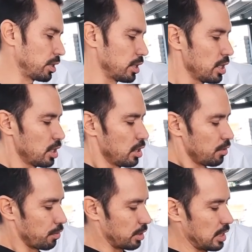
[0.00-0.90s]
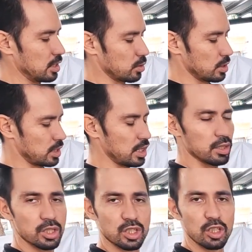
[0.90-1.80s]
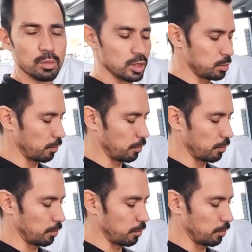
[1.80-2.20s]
But for these ones here, the Subarus,